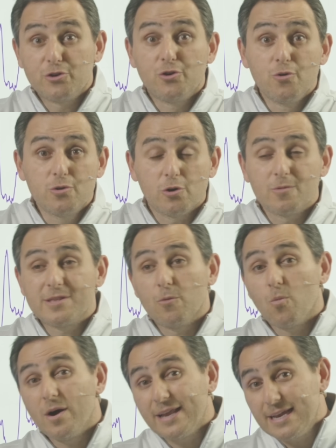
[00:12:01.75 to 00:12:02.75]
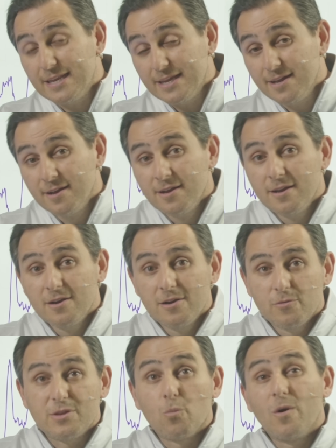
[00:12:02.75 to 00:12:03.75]
Google was at one eighty,
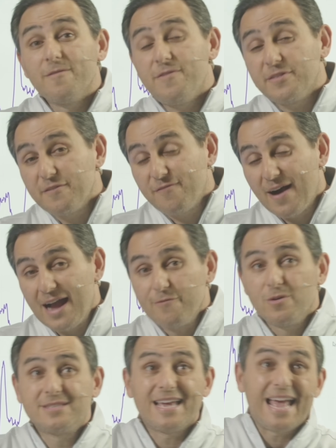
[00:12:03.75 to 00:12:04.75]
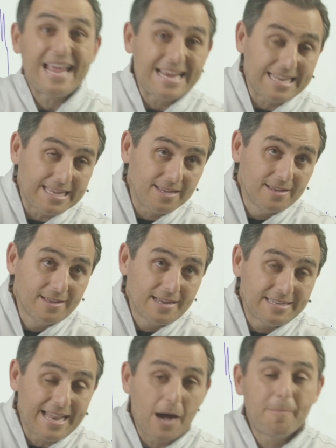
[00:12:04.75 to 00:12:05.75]
was at one fifty-five, went to eighty,
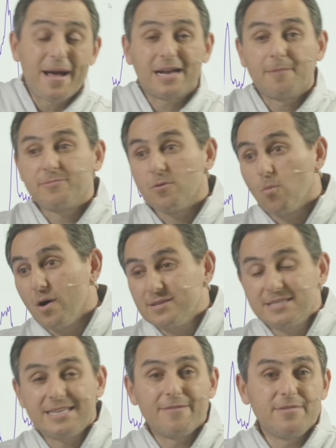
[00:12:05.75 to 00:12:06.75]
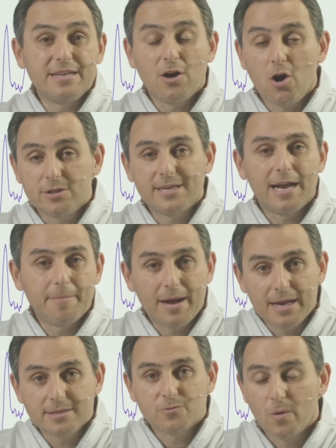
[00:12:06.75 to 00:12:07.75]
now back up to one seventy all-time
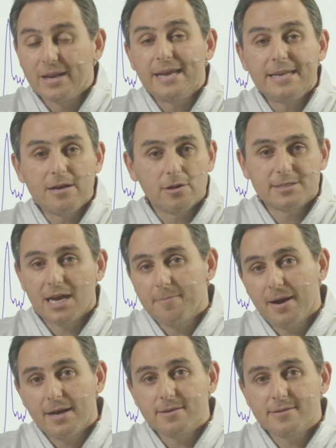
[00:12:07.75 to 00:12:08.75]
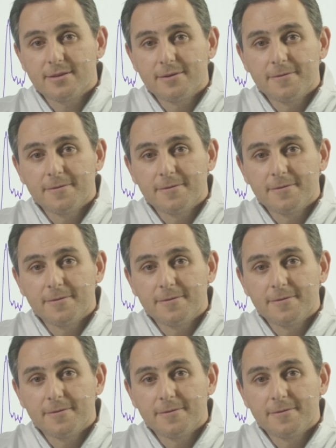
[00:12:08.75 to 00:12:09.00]
highs, one eighty all-time highs.